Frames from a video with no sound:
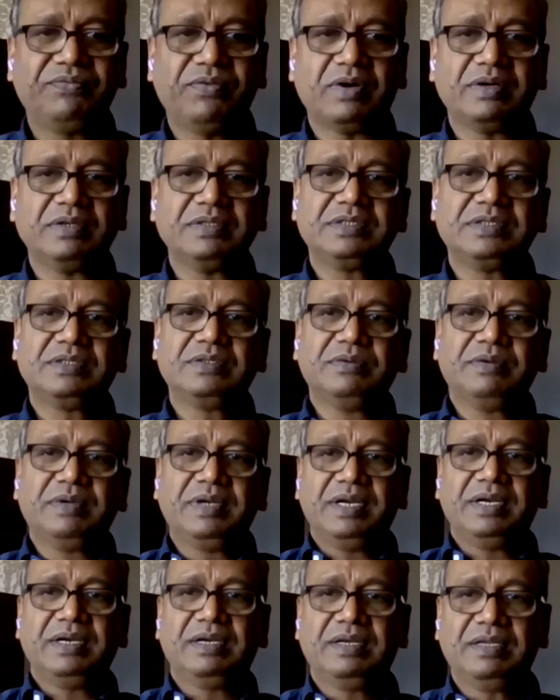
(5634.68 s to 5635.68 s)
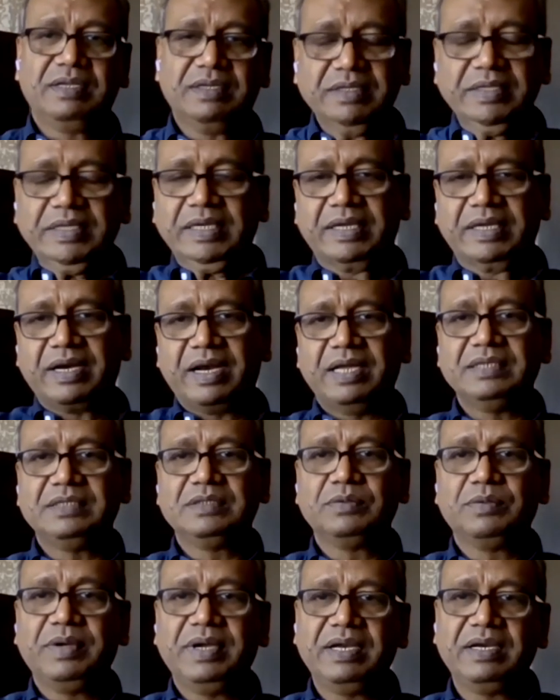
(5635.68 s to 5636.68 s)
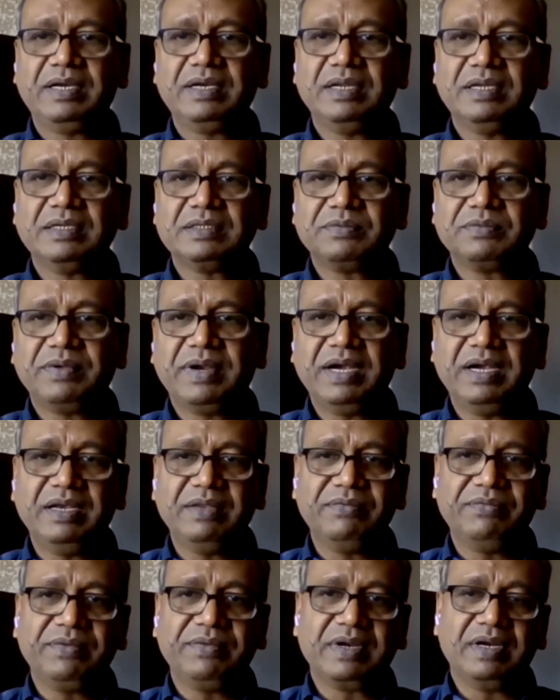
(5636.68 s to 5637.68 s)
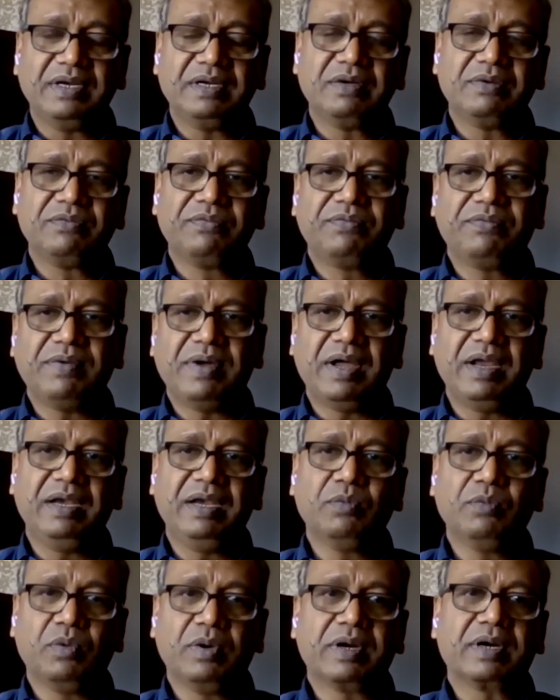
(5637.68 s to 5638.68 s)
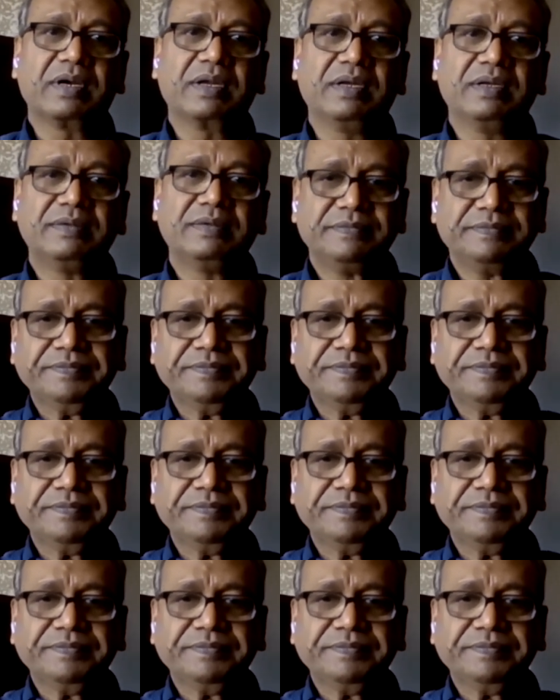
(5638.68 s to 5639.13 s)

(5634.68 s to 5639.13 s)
foreign student graduate, it's very difficult to find work,